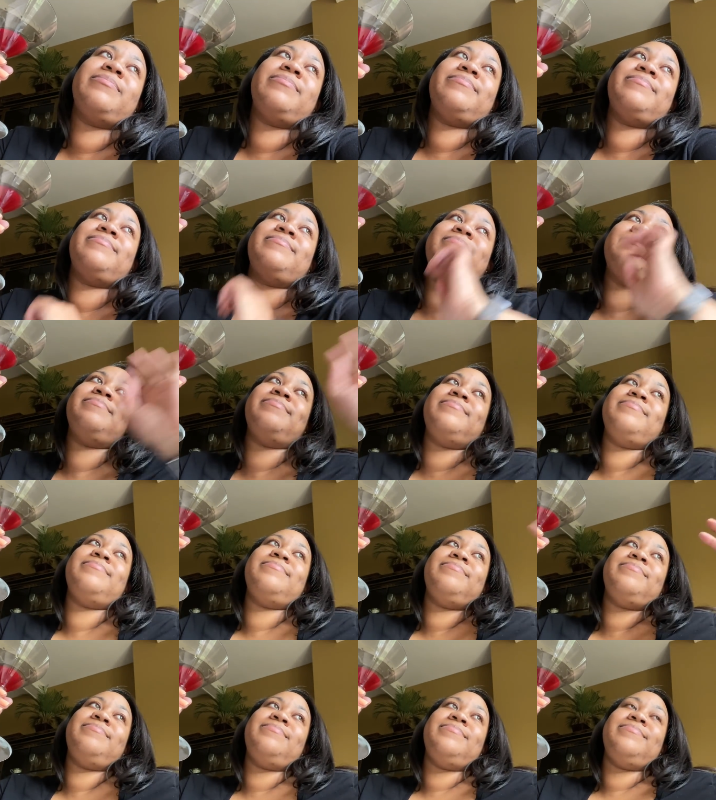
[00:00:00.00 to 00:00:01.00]

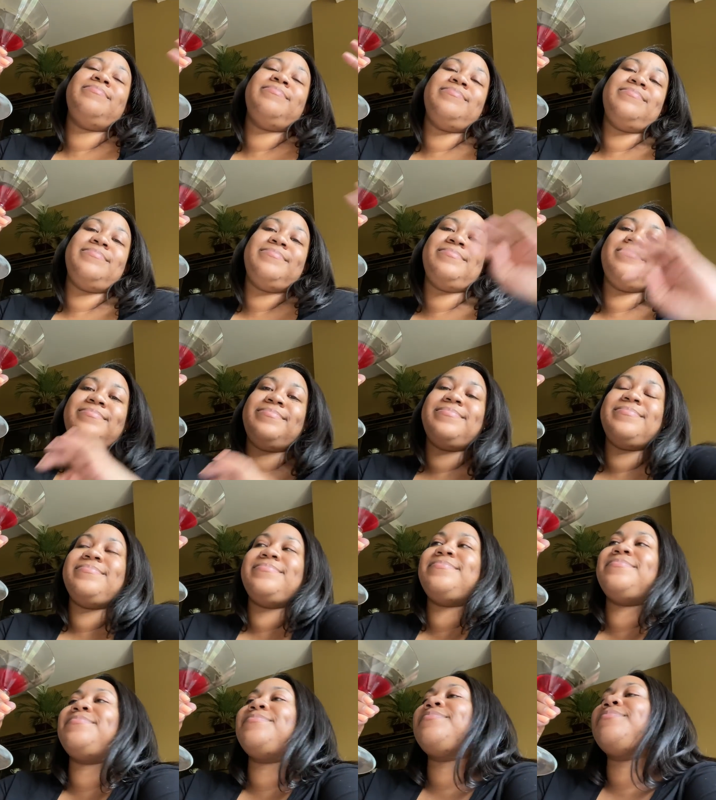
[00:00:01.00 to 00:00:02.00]

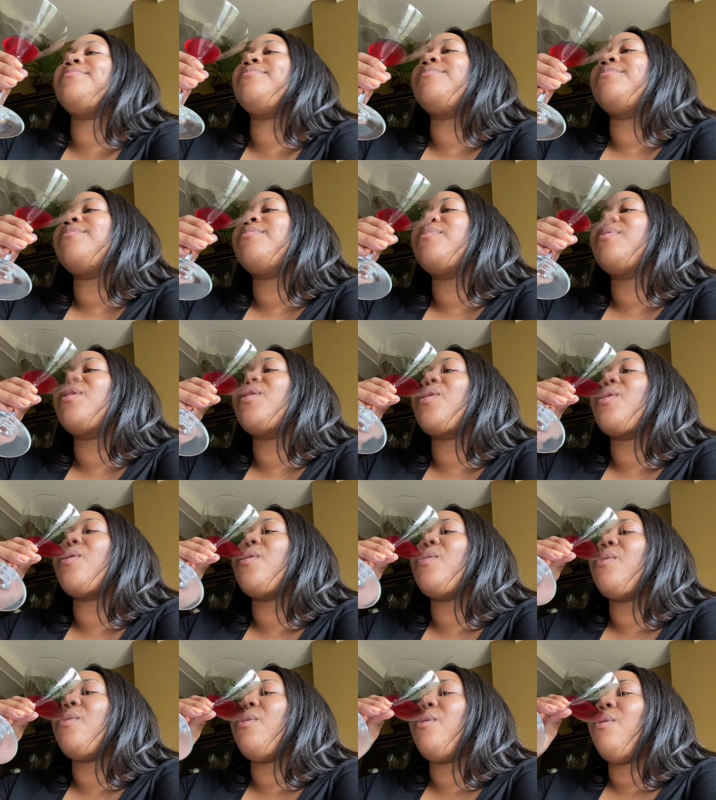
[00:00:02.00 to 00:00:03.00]

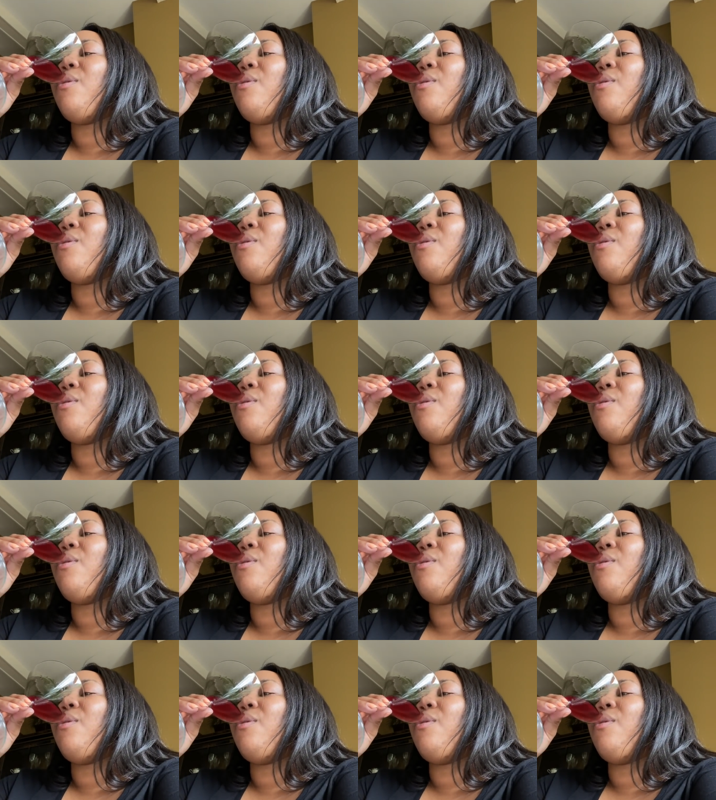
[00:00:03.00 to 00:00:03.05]
Nobody speaks.